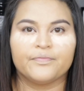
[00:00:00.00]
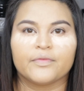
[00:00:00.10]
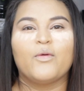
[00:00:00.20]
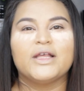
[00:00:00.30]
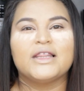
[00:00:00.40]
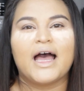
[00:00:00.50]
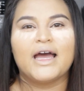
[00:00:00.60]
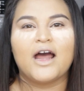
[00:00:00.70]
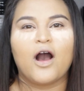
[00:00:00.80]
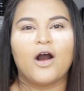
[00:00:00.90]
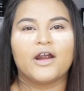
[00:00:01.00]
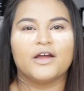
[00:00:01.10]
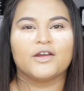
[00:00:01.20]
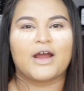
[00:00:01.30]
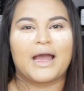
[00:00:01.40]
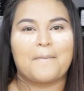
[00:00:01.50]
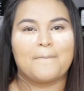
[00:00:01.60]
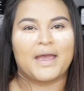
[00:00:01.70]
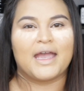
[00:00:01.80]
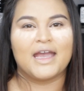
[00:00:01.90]
So while we let our under
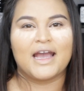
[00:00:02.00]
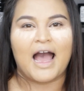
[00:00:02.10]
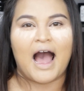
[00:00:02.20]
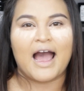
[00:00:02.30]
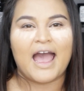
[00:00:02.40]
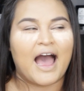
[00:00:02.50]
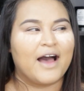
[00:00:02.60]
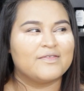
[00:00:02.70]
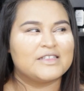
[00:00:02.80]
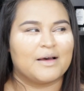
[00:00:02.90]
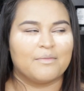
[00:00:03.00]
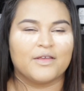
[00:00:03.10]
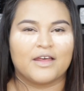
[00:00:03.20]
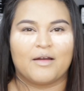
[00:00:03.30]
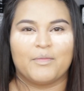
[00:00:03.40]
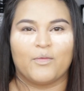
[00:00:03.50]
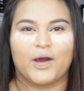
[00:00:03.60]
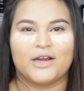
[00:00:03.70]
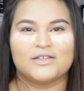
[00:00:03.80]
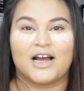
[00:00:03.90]
eye bake, I have something that I've
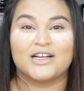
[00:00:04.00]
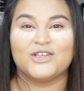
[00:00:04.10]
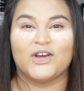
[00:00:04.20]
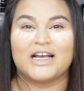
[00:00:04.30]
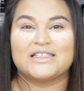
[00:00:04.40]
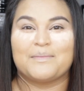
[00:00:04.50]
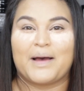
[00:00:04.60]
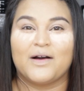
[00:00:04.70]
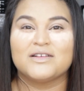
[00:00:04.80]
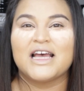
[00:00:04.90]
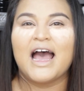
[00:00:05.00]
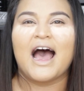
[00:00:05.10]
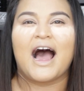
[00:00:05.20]
been wanting to talk to you guys about.